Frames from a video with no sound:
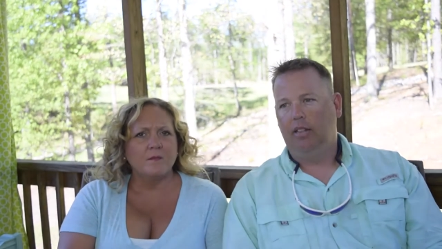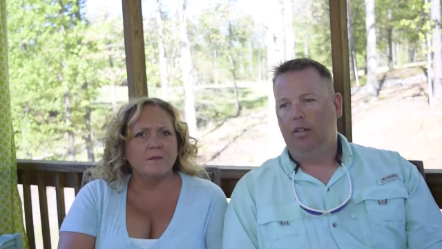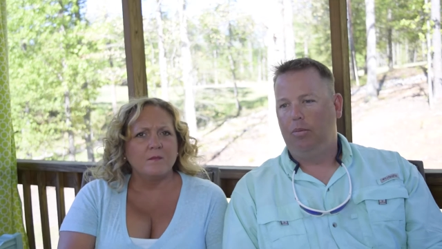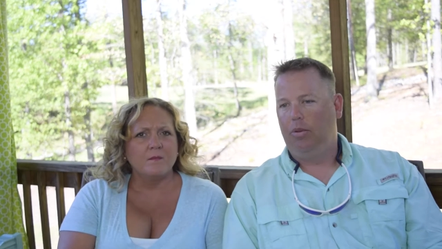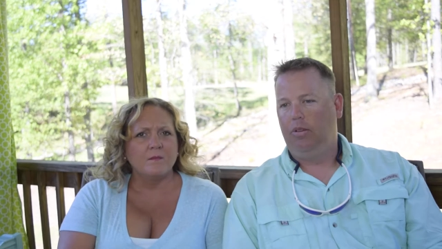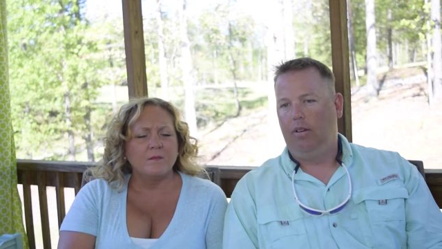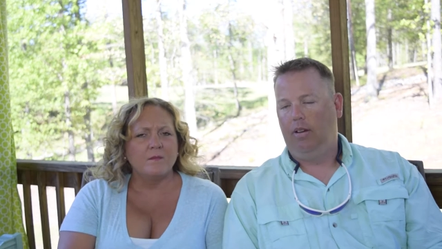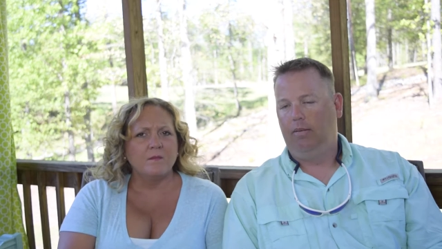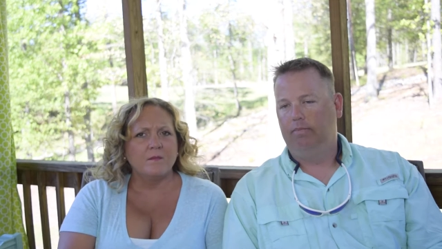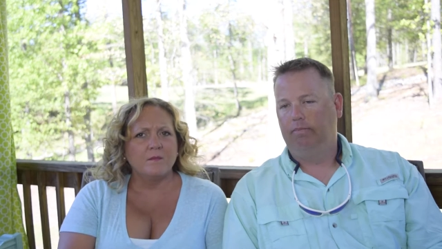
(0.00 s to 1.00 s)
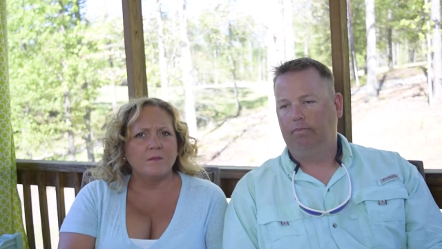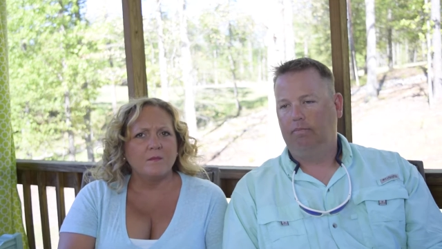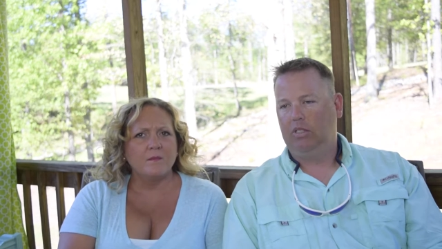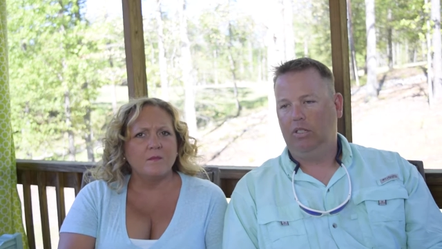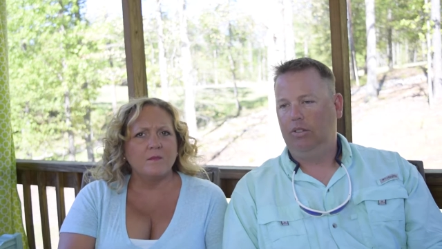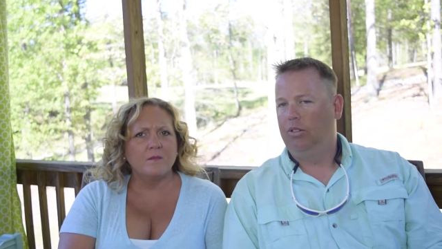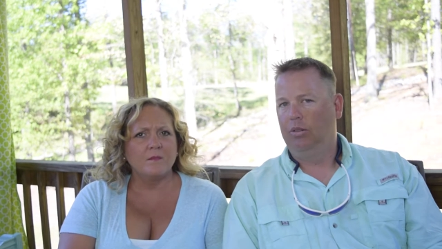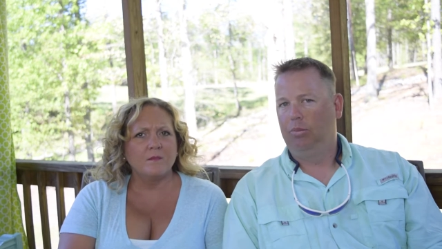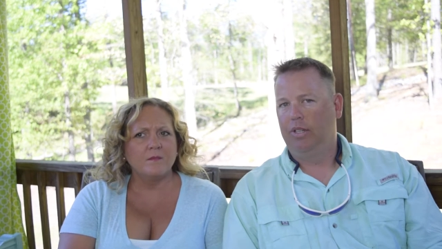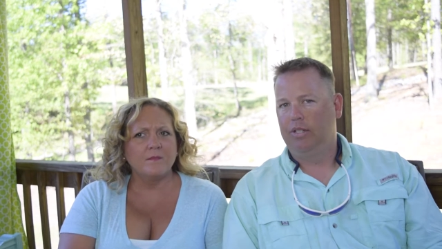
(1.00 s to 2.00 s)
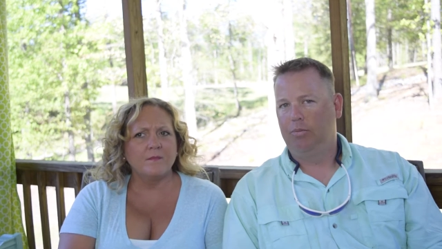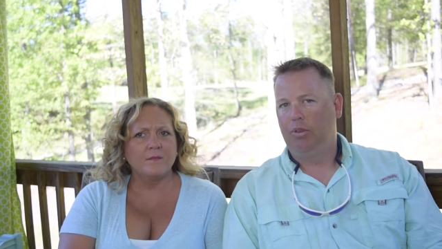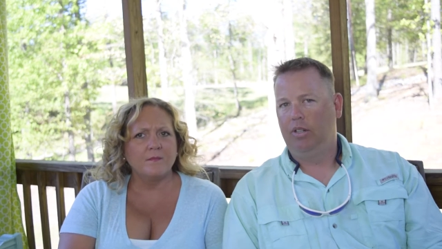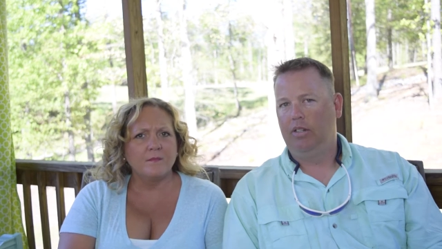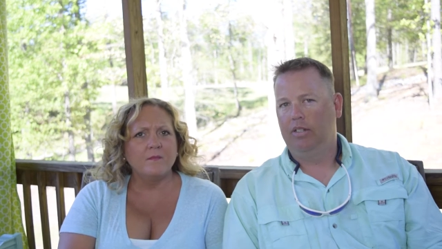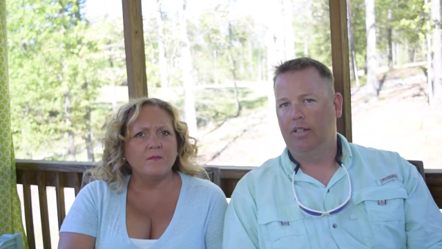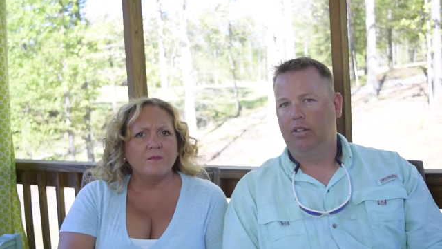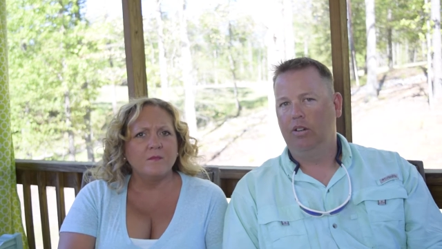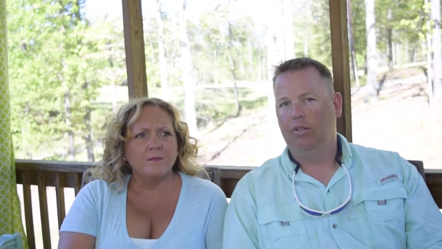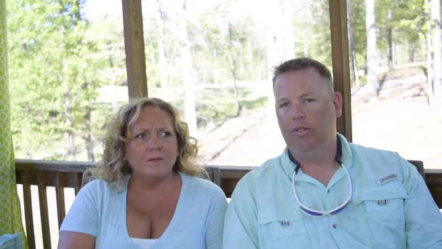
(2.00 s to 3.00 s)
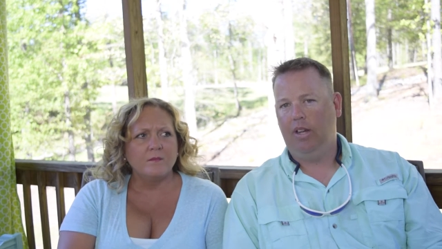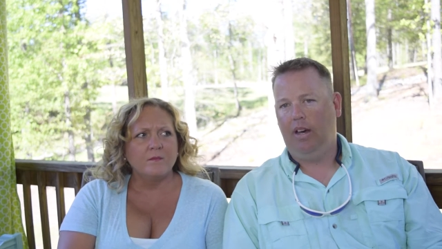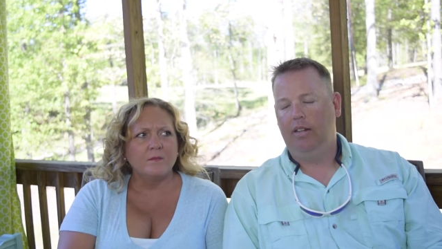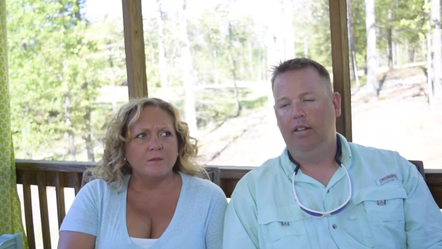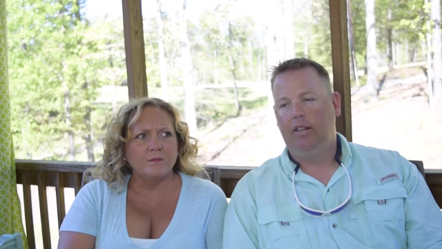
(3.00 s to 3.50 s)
Speaker 1: Club. Um, this is a good place to put in. It's on the Gulf side.